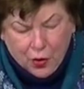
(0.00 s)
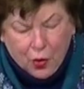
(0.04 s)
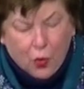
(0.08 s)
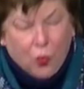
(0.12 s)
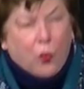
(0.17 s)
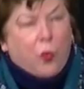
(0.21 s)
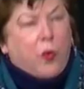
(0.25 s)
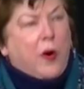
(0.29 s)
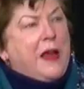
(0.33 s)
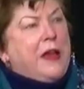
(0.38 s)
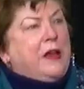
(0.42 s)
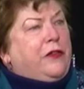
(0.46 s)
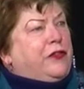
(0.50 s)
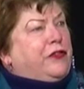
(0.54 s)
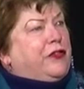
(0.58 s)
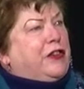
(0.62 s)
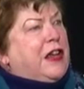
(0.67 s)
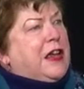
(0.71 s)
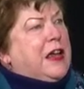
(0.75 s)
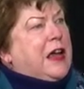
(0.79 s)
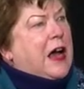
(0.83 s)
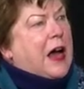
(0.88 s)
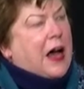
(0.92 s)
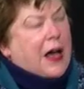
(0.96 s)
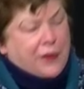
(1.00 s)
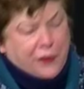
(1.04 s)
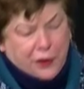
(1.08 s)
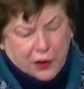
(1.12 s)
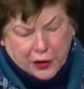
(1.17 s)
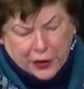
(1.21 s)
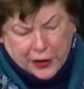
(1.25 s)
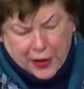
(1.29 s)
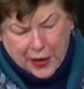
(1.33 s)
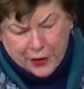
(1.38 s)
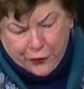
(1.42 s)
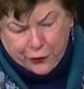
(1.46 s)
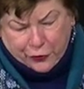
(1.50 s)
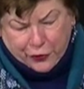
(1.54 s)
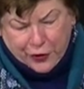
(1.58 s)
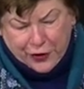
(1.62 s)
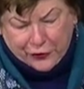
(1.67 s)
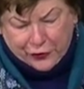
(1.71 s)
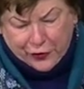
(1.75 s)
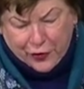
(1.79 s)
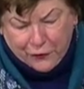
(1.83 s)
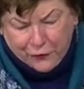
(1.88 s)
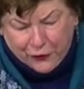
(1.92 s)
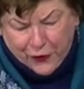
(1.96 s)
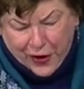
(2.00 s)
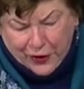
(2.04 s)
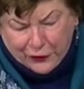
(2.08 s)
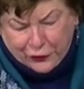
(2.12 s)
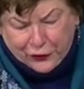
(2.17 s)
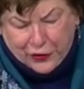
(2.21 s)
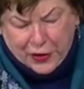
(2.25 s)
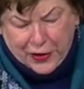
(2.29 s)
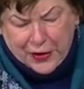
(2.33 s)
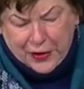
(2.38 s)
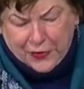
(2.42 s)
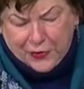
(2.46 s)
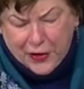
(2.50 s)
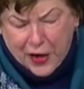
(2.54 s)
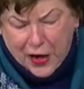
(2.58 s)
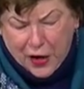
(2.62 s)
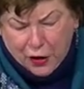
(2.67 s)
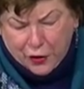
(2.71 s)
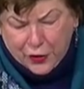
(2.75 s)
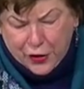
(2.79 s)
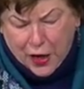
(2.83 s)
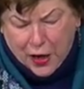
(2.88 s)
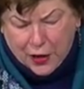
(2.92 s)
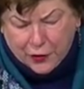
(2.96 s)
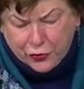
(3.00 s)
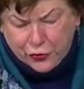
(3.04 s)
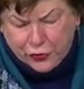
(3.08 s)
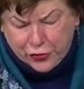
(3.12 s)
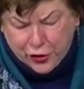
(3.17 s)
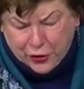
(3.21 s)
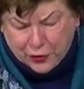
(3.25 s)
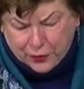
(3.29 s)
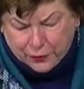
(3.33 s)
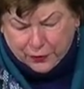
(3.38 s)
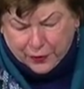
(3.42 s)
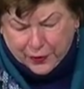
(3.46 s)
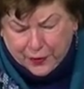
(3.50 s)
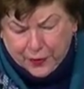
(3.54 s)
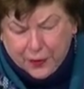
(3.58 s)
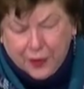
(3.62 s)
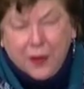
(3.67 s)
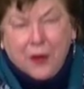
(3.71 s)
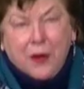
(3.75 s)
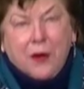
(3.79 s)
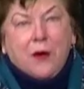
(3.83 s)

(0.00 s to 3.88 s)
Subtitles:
"We see other countries investing in their young children,